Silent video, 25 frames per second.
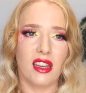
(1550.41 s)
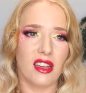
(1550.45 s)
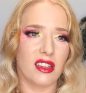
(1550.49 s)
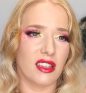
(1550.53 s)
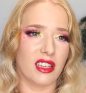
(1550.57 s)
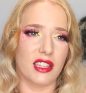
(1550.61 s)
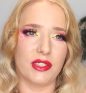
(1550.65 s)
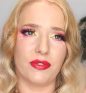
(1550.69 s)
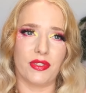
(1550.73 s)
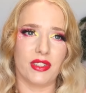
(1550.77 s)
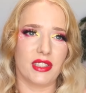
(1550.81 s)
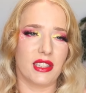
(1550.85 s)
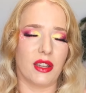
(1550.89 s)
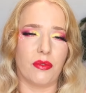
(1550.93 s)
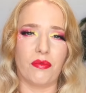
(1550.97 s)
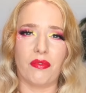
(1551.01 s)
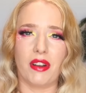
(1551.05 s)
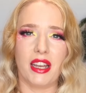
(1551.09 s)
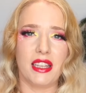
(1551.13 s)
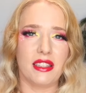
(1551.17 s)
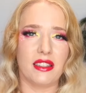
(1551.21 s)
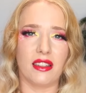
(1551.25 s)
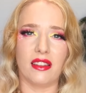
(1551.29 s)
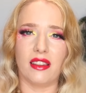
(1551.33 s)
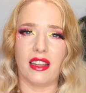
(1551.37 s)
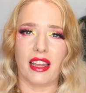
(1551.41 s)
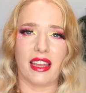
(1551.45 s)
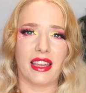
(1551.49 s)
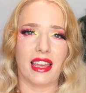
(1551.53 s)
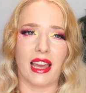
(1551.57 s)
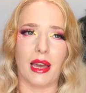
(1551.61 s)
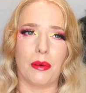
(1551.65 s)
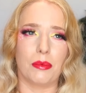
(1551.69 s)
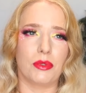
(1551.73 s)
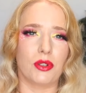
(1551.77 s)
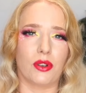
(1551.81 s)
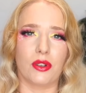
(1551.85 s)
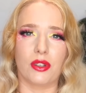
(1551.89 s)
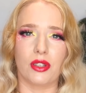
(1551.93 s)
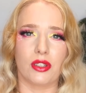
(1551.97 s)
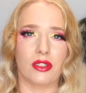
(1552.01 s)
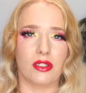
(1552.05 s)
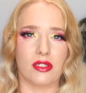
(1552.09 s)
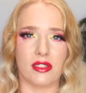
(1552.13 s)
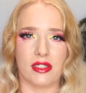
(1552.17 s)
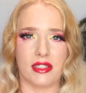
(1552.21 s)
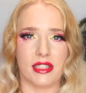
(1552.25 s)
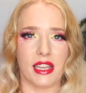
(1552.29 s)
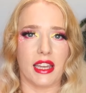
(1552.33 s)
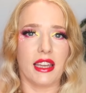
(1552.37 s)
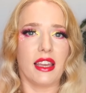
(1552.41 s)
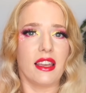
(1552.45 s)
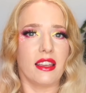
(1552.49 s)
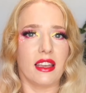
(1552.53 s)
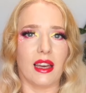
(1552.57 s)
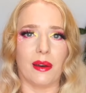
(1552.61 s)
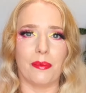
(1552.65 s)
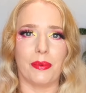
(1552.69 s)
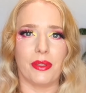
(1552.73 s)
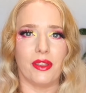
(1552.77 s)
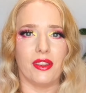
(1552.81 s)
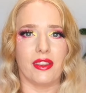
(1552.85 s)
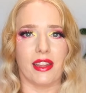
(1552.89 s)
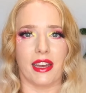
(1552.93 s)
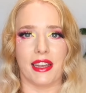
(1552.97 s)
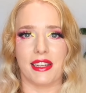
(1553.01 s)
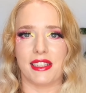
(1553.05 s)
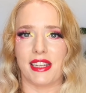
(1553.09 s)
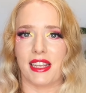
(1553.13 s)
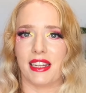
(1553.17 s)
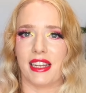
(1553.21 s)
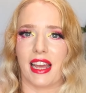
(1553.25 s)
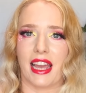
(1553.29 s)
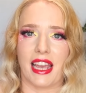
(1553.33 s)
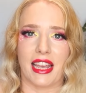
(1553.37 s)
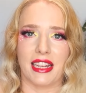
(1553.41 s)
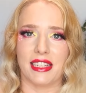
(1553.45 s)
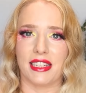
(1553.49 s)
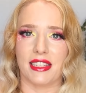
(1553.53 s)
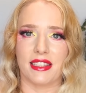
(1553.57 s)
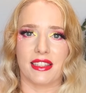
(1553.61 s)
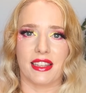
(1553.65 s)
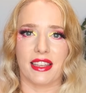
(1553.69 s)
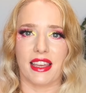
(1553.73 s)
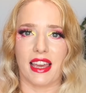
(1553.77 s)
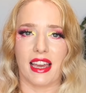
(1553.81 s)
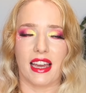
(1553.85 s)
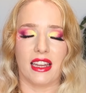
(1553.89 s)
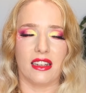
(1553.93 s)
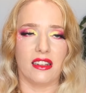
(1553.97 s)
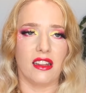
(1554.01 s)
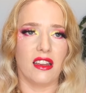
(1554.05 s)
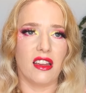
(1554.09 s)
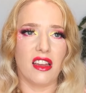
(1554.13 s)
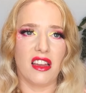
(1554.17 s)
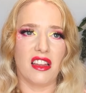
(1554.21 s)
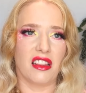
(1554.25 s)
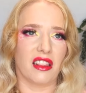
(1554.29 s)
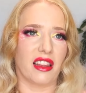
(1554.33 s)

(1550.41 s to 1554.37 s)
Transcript: because for some reason they kept on digging up the 1980s again.